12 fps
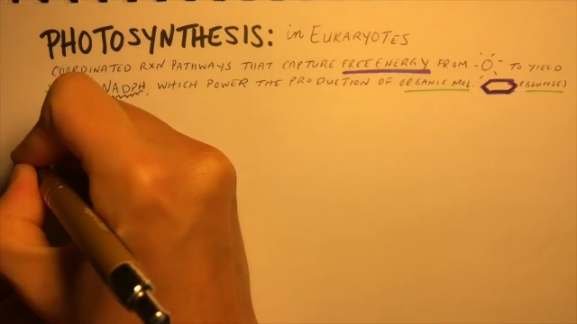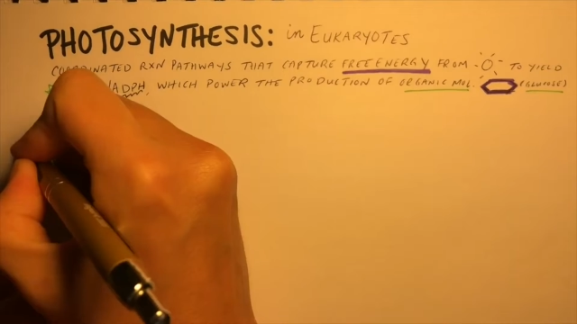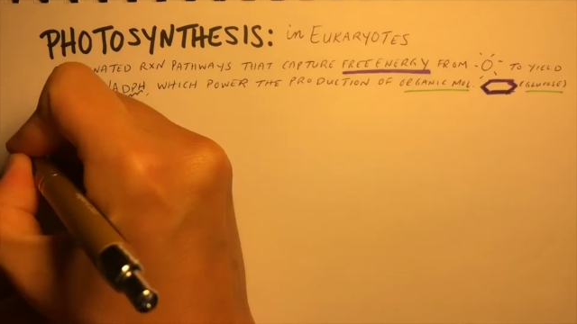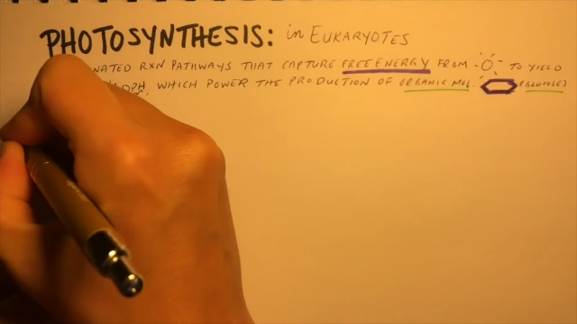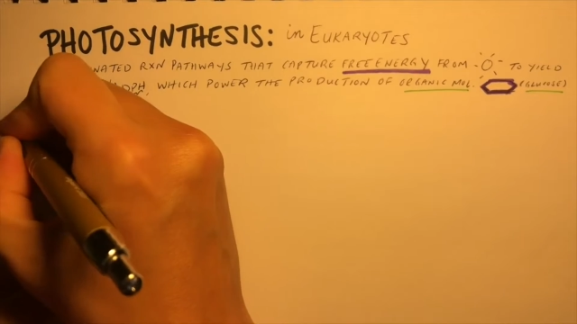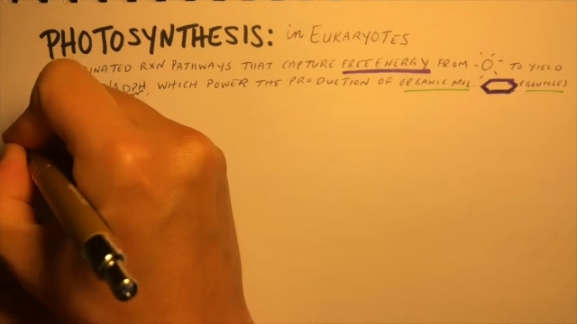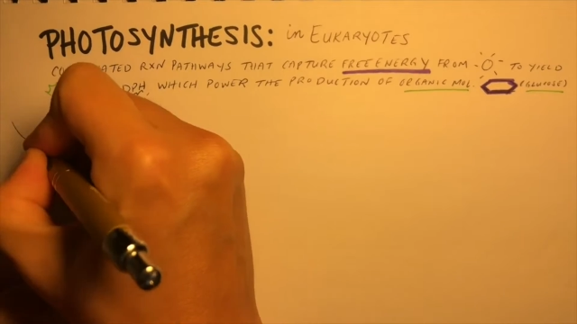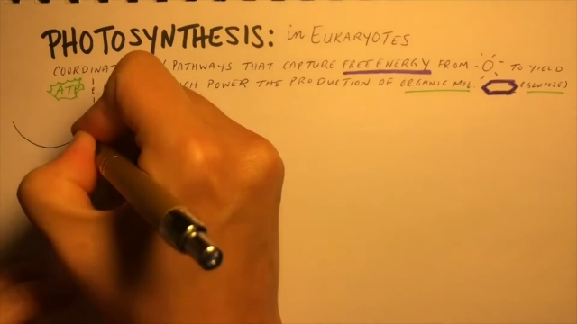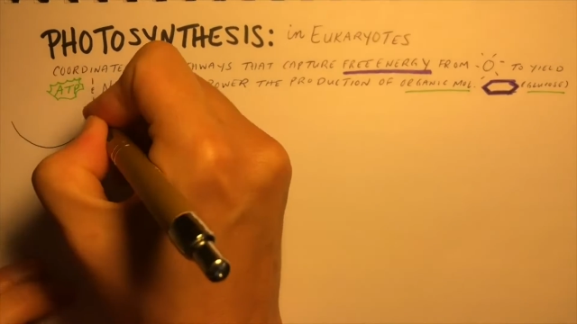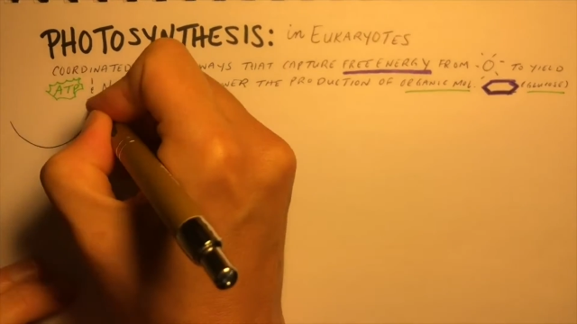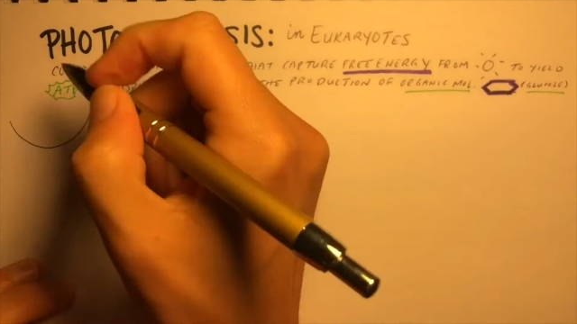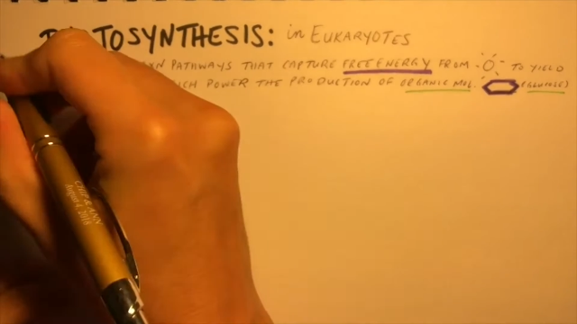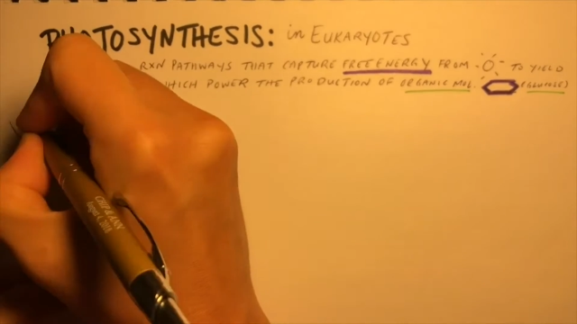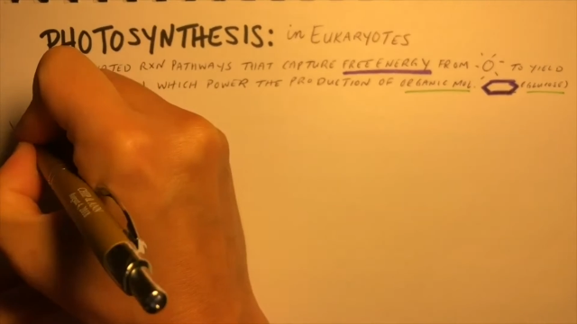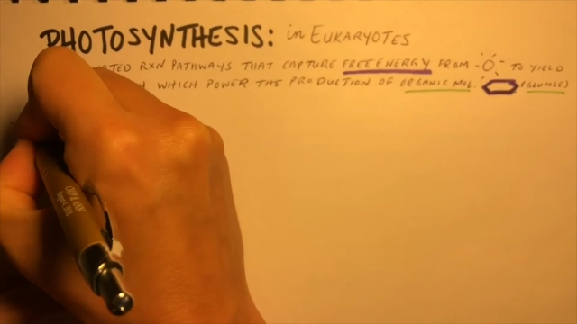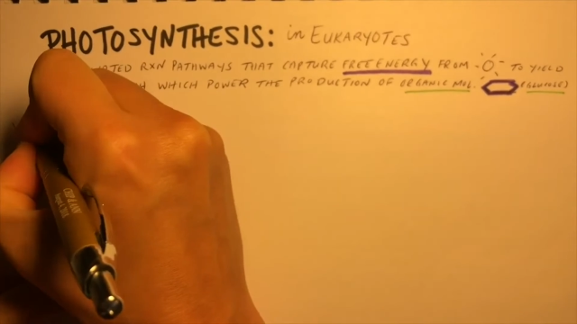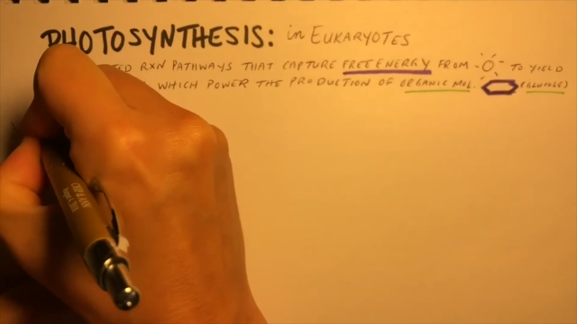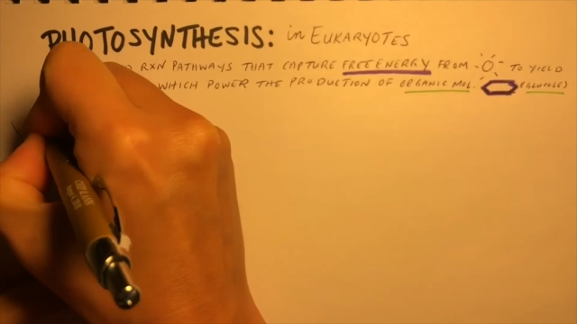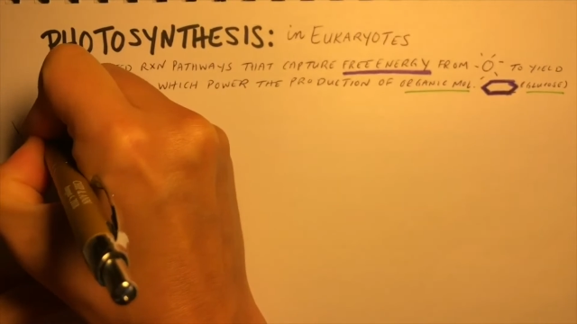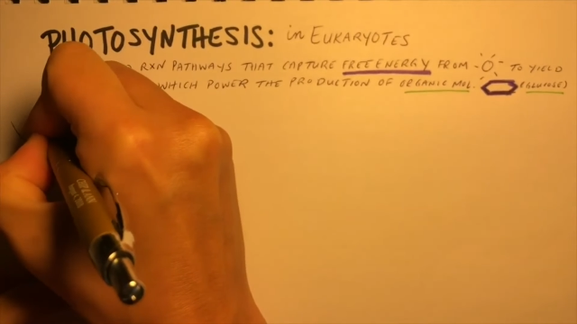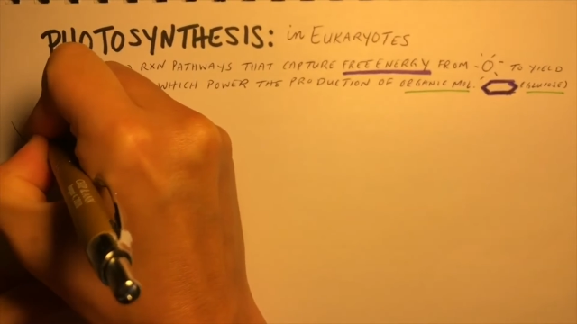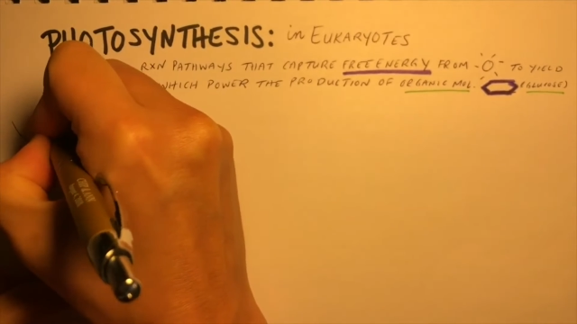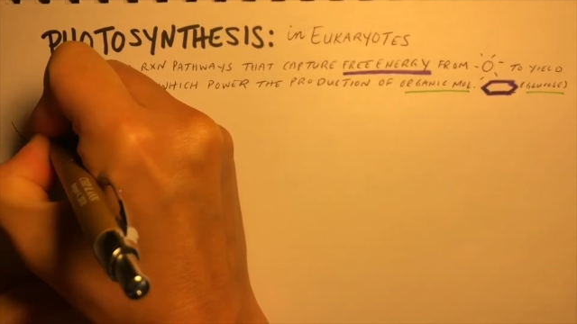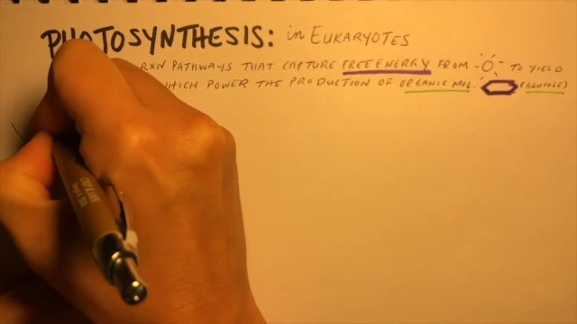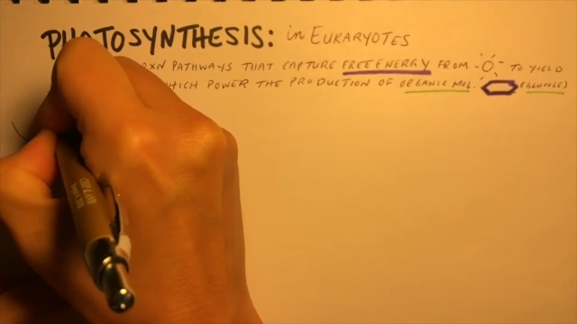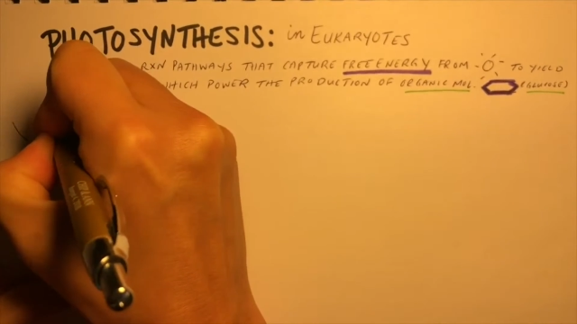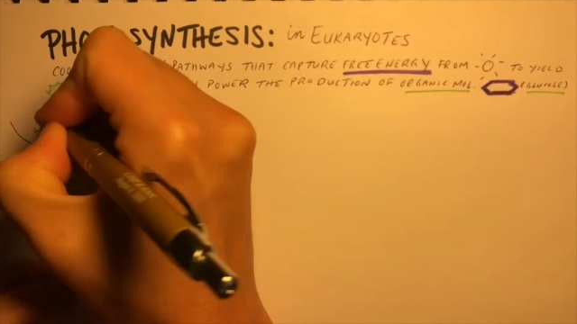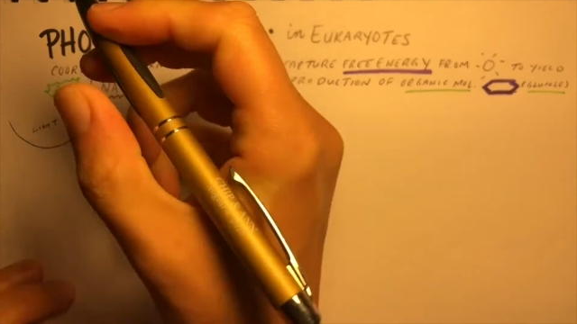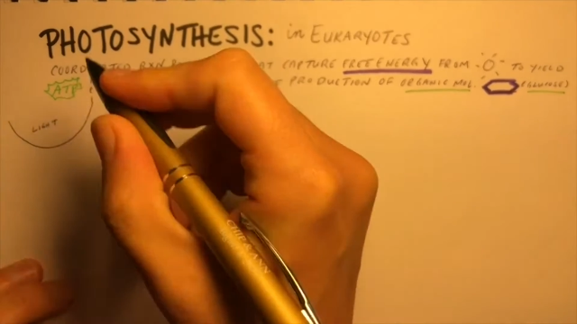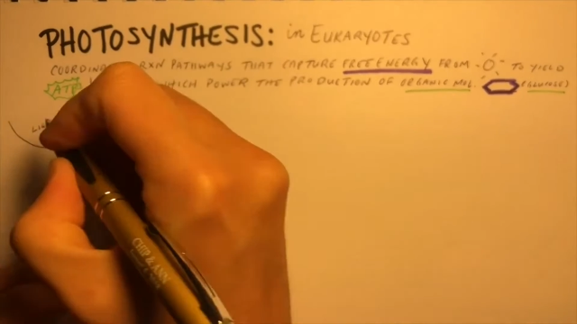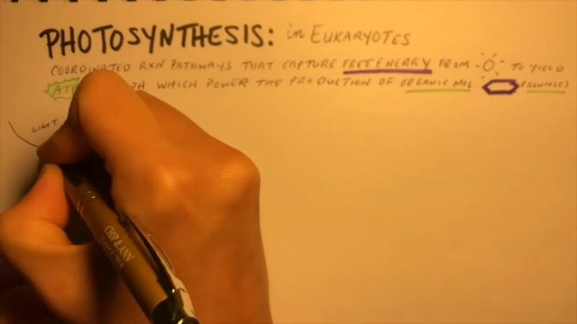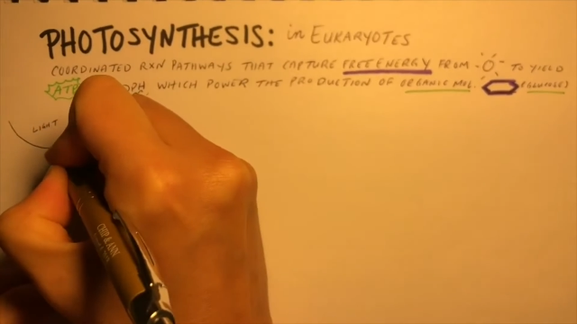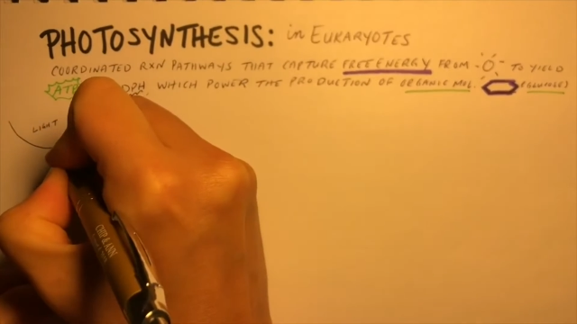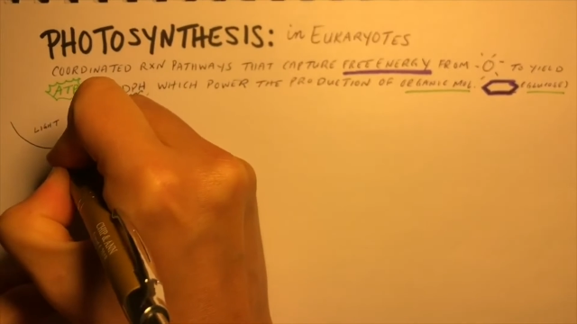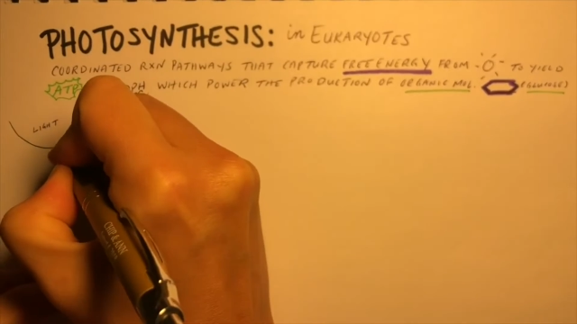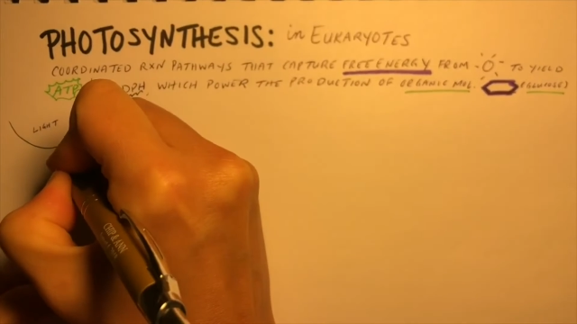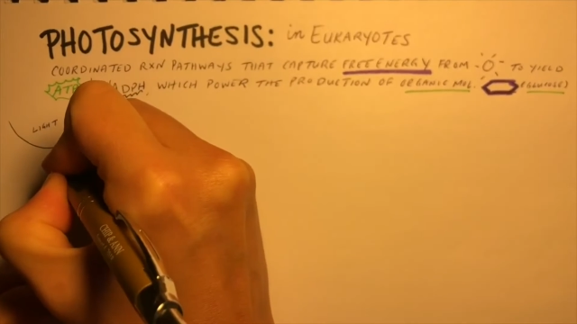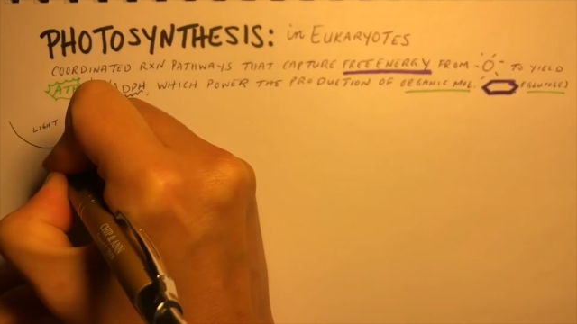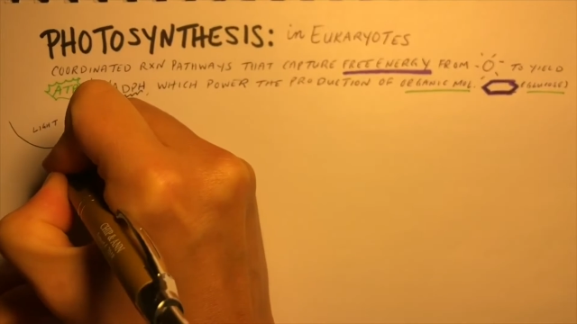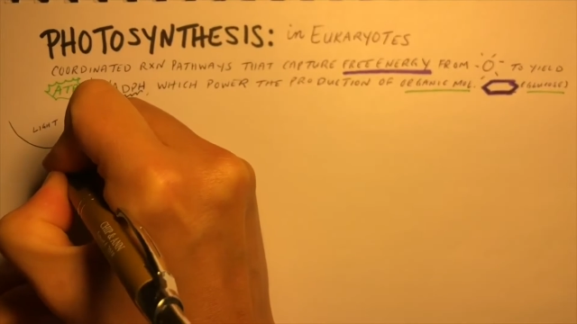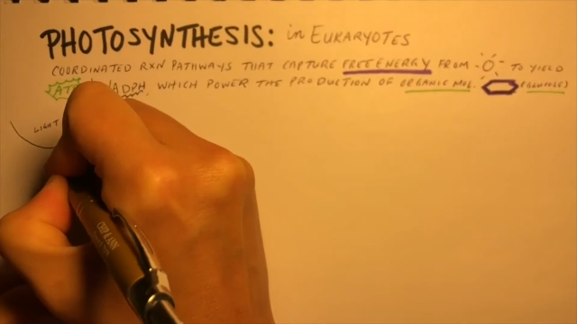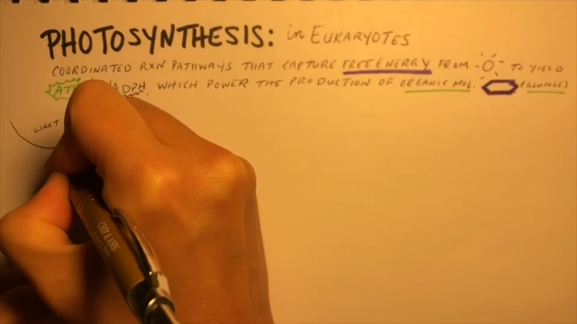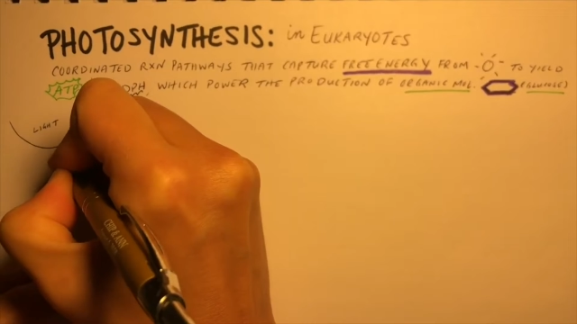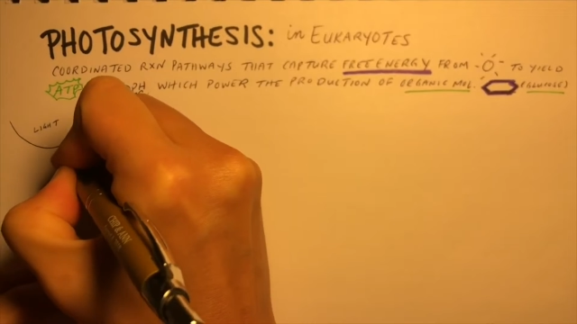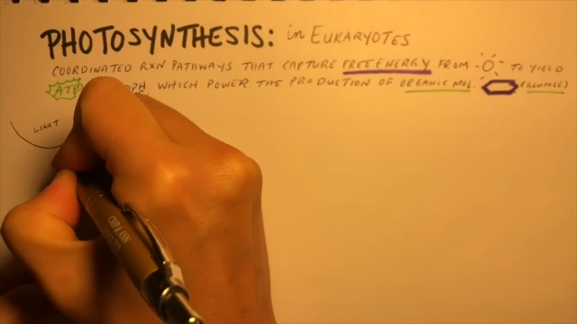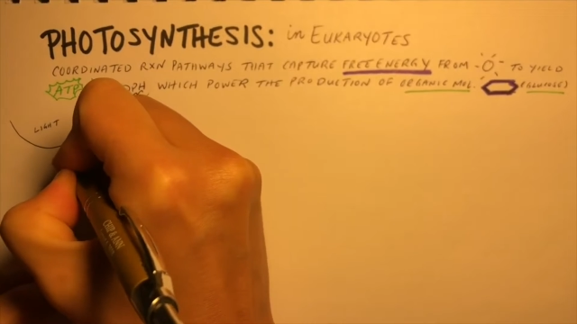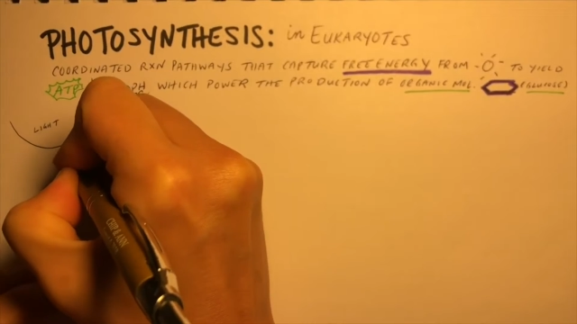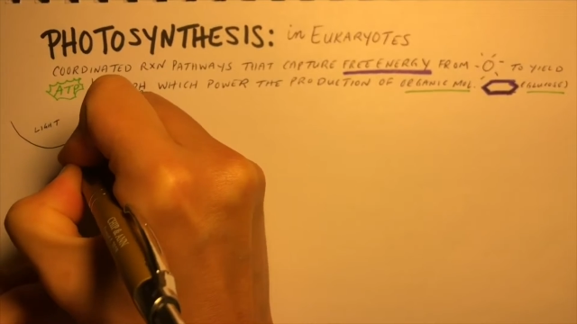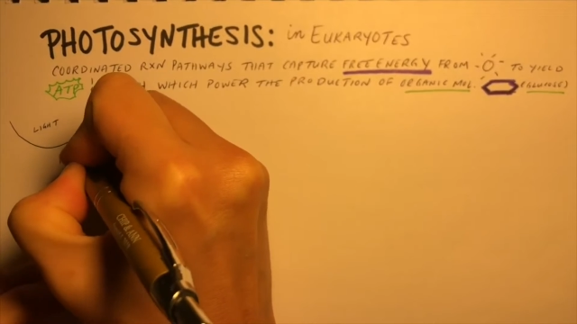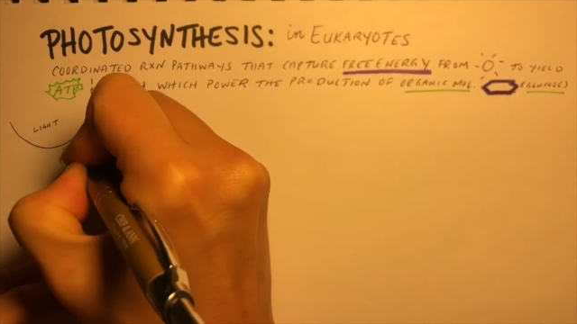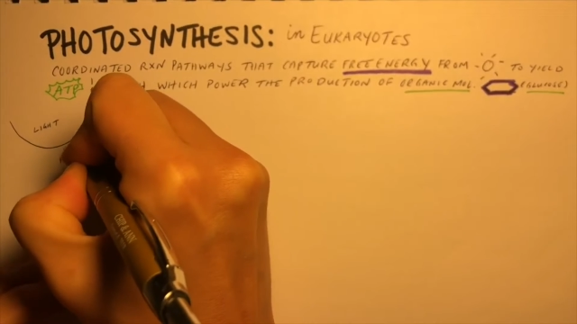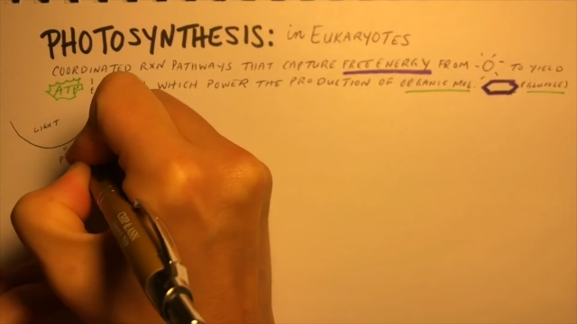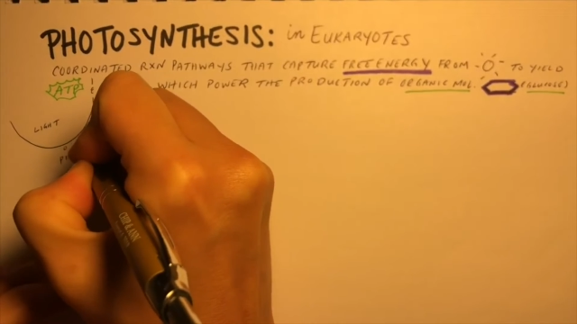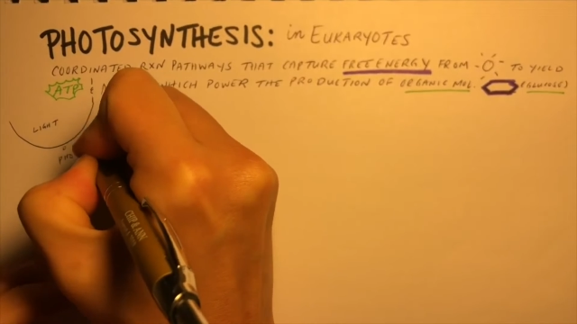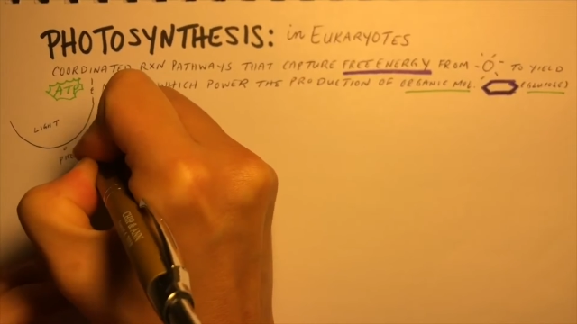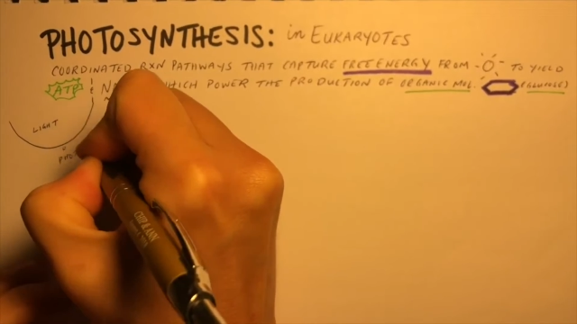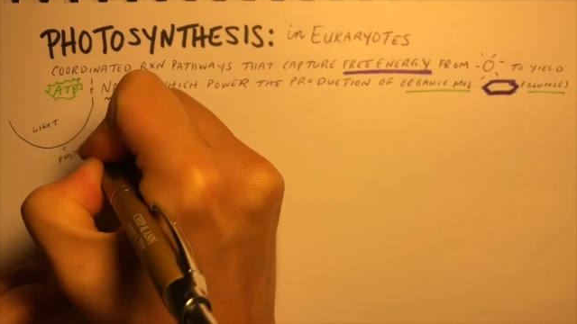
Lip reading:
(no speaker visible)